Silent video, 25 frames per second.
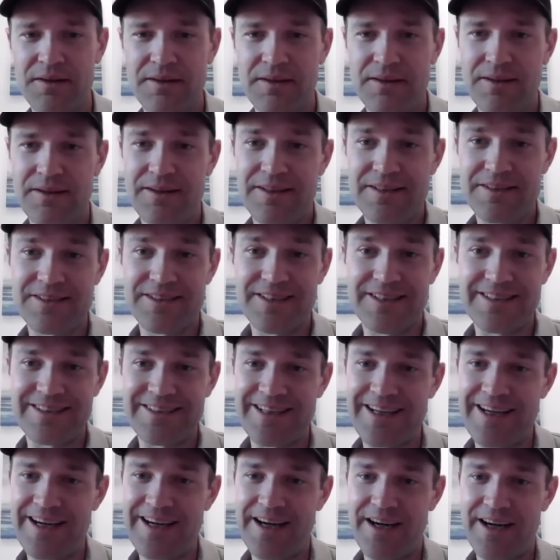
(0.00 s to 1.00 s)
And he says,
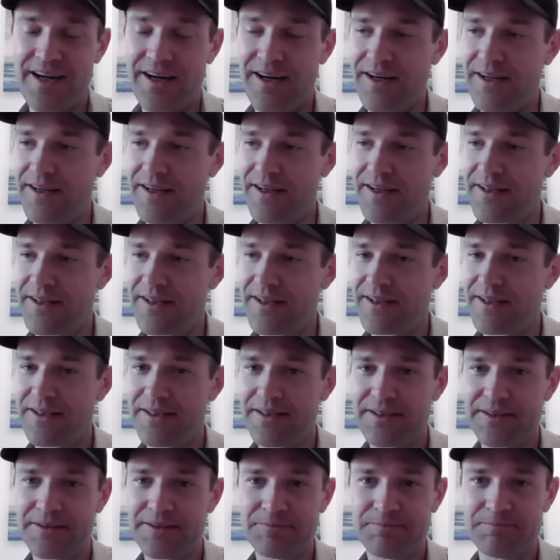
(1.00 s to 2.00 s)
ah,
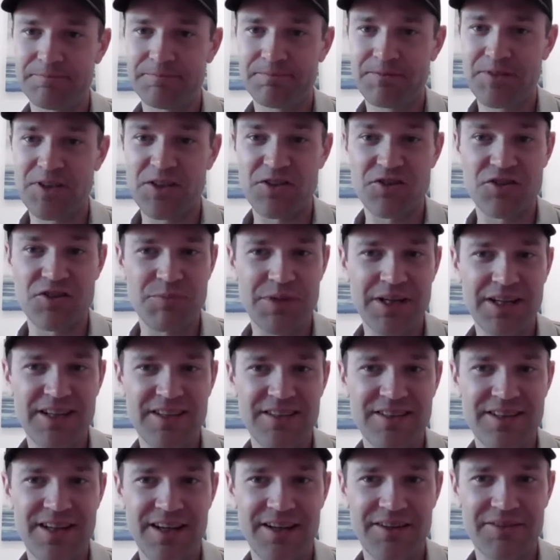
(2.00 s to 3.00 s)
could you
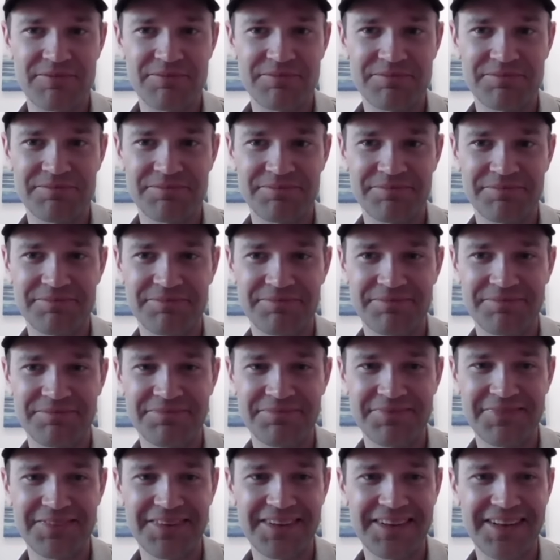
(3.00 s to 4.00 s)
make it 10?
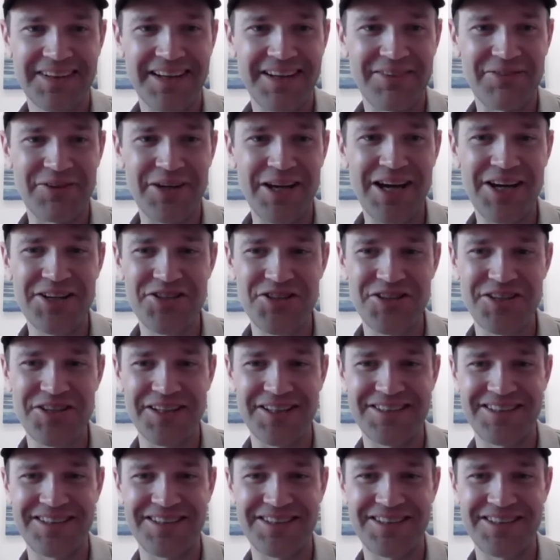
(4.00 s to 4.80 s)
and we actually